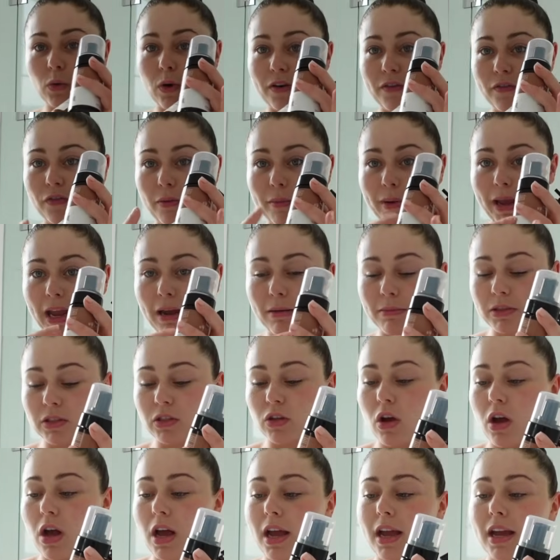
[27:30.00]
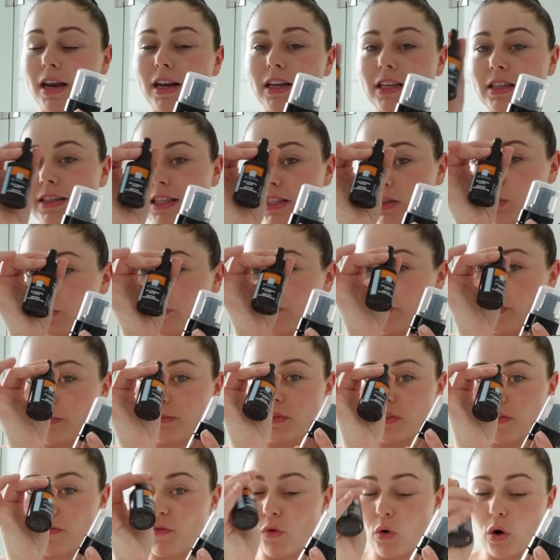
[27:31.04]
one from Amazon, this one from
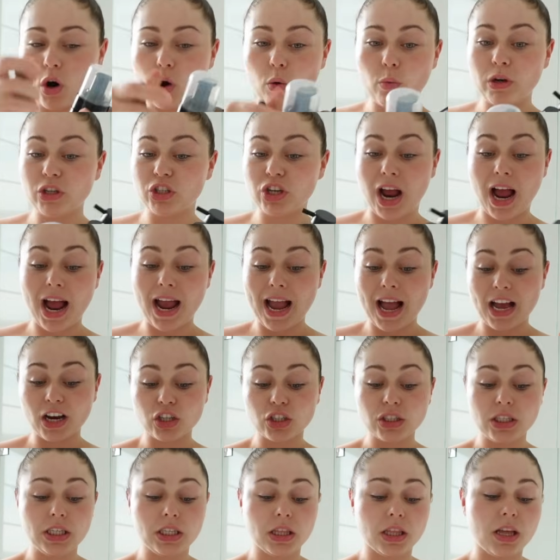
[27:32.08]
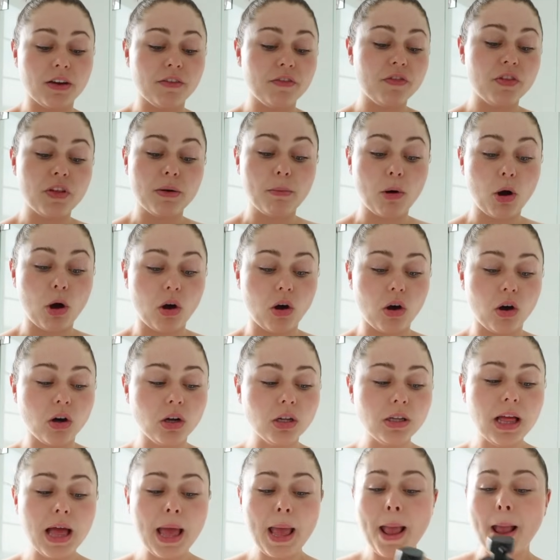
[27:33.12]
Sephora, which I actually love them
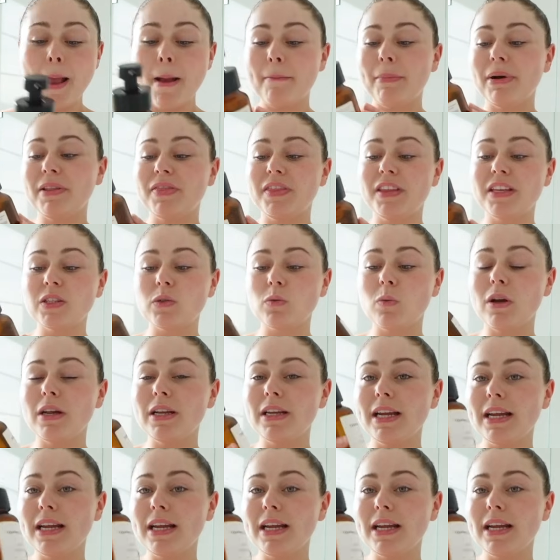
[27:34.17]
all, but this one